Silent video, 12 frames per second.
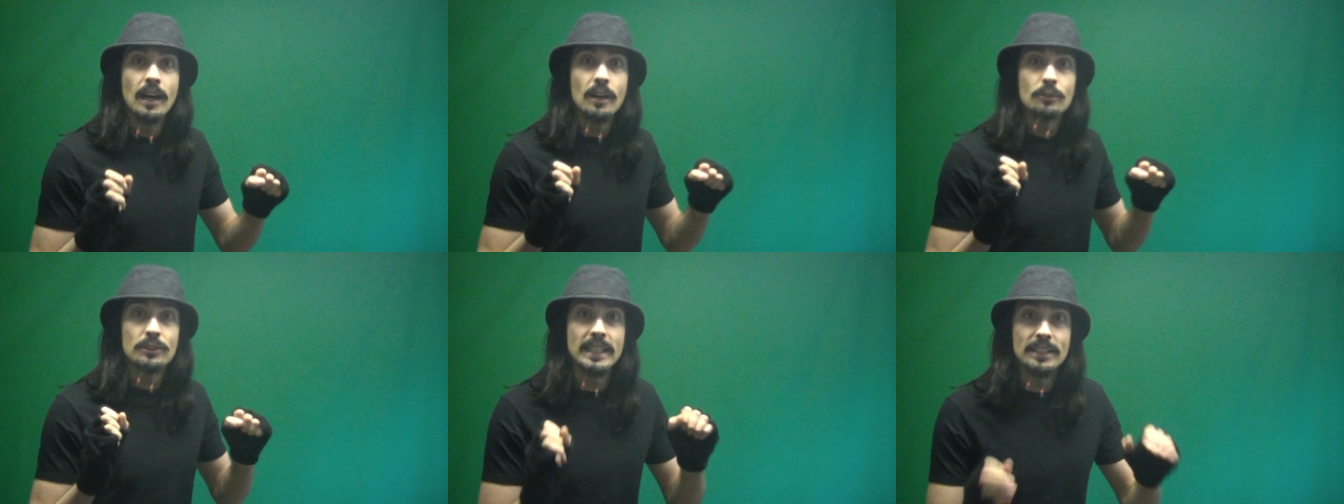
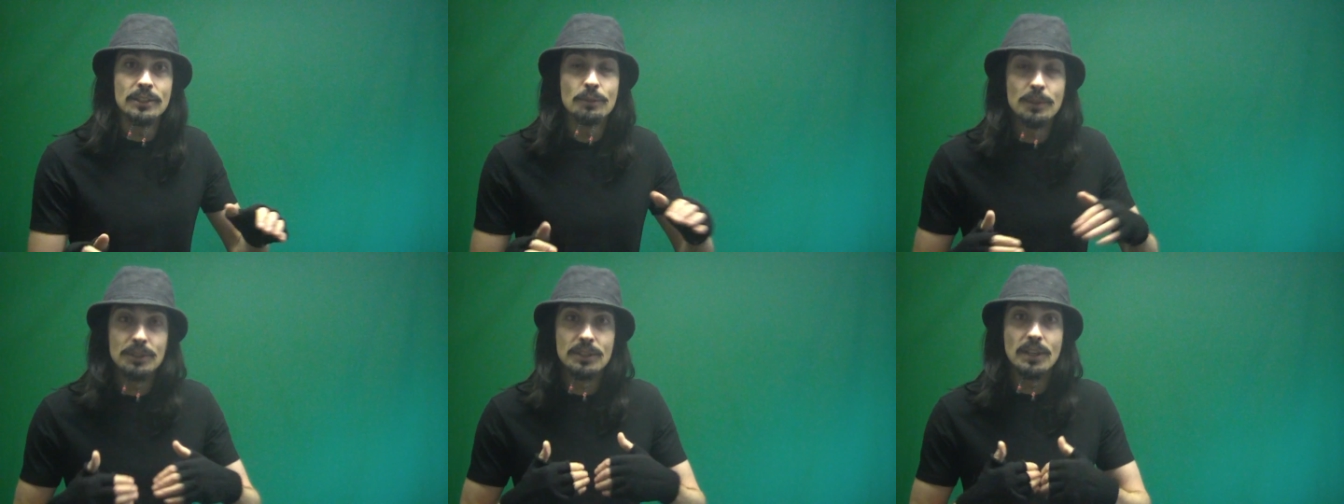I will teach
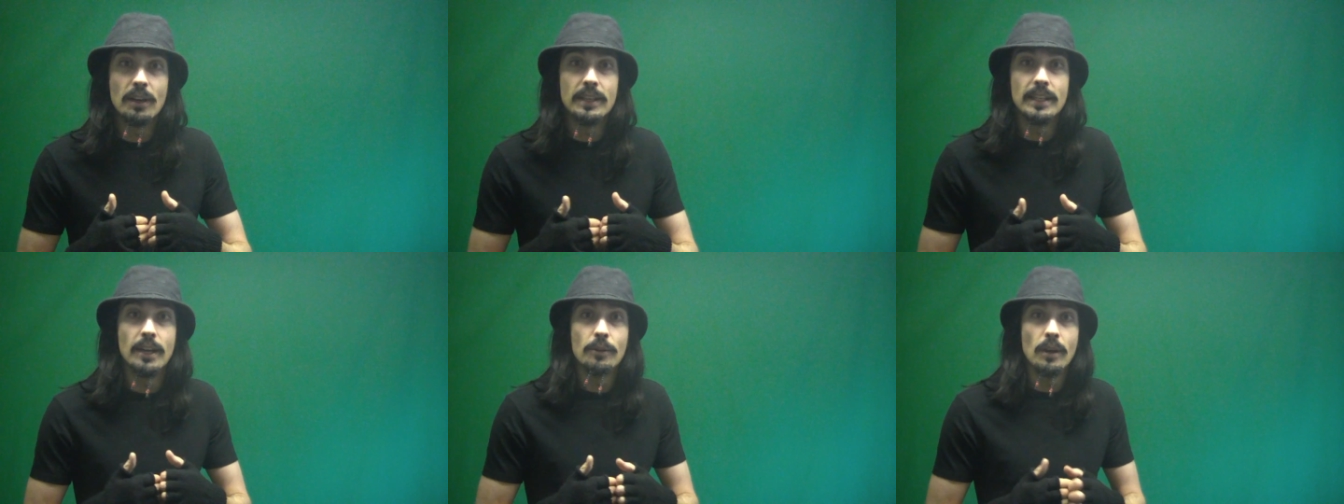as much as I
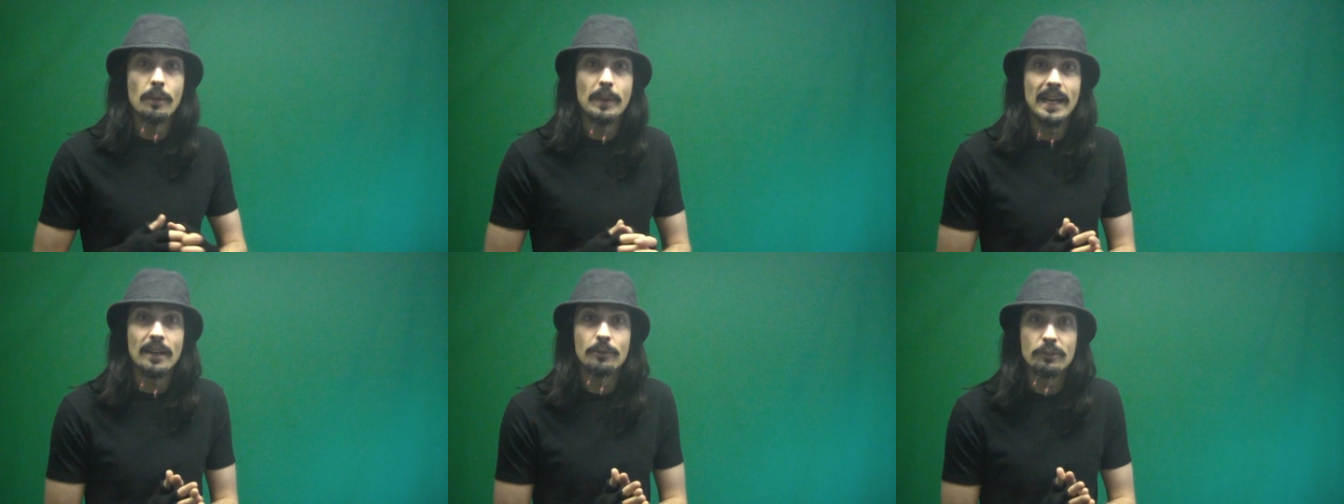know
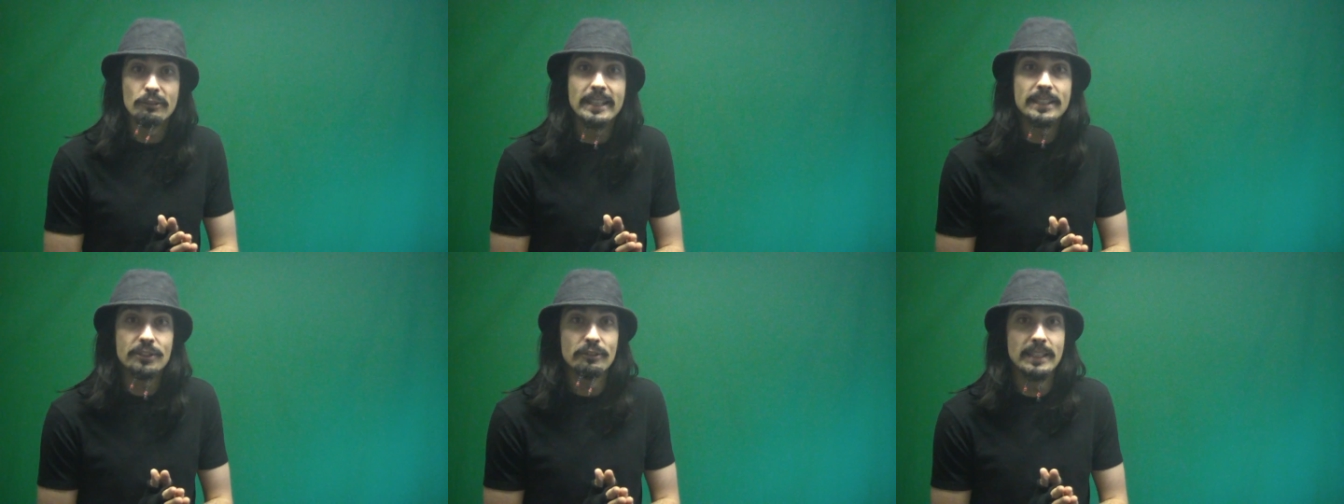about
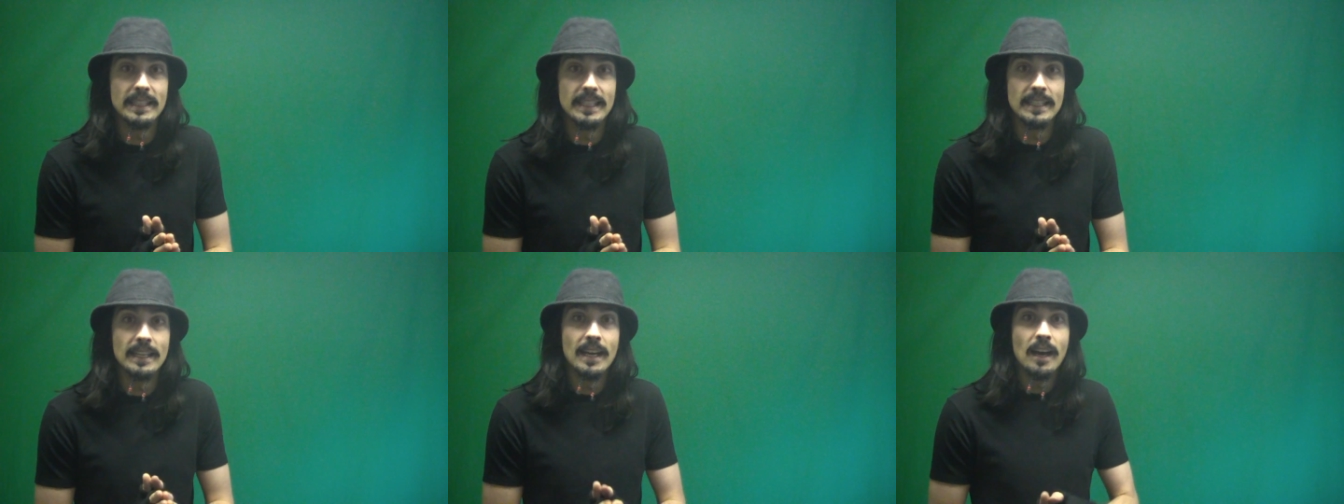green
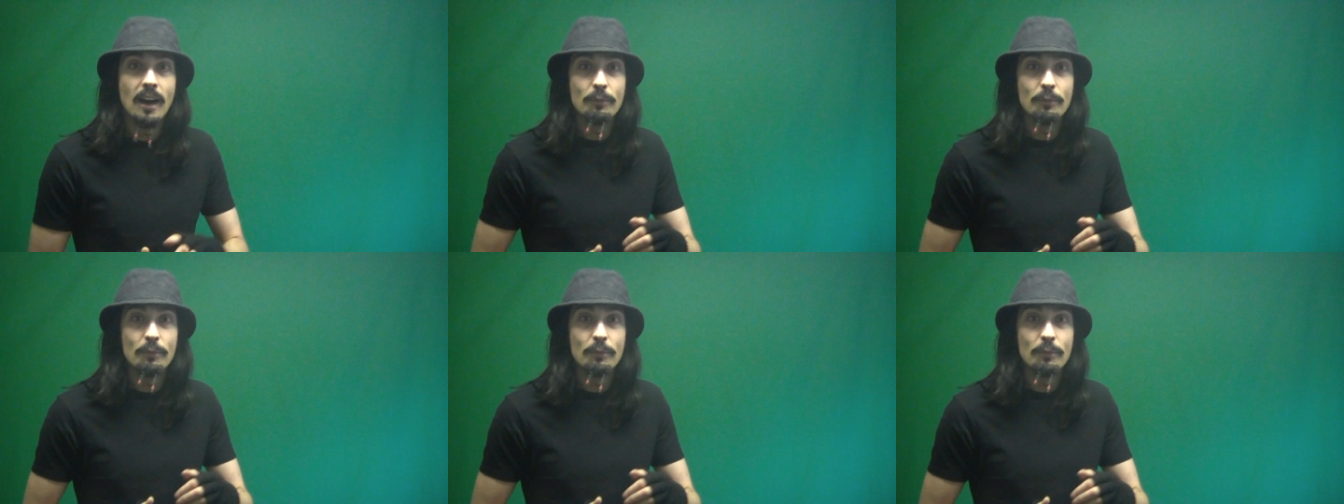screening.